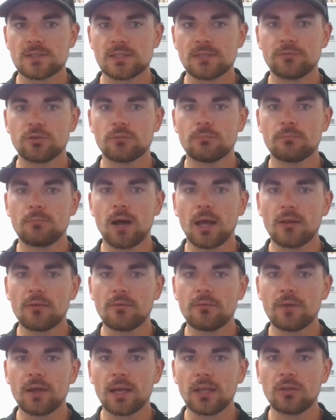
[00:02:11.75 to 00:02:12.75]
If your
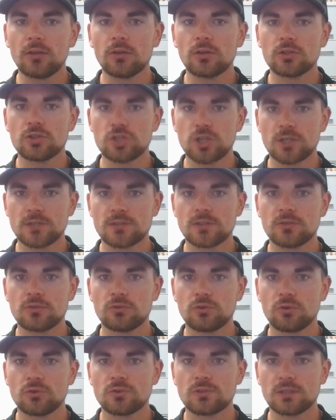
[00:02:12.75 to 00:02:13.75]
modified adjusted
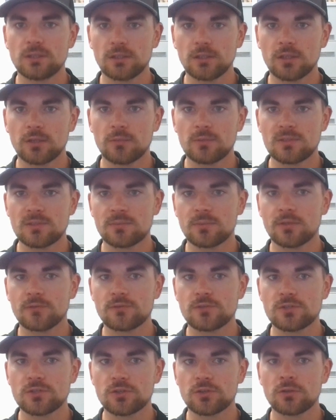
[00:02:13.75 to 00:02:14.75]
gross income is above
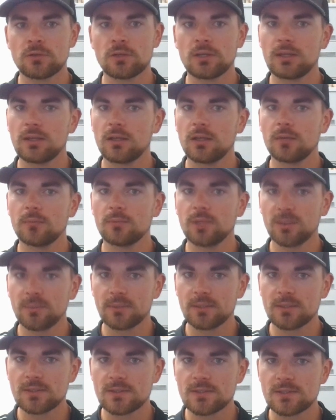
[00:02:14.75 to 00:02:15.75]
certain income
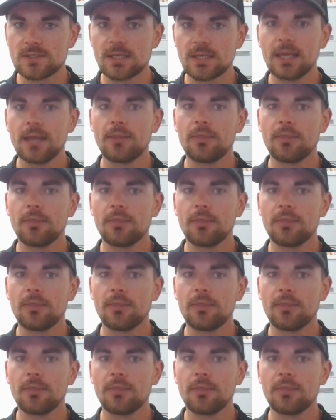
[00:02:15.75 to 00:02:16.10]
limits,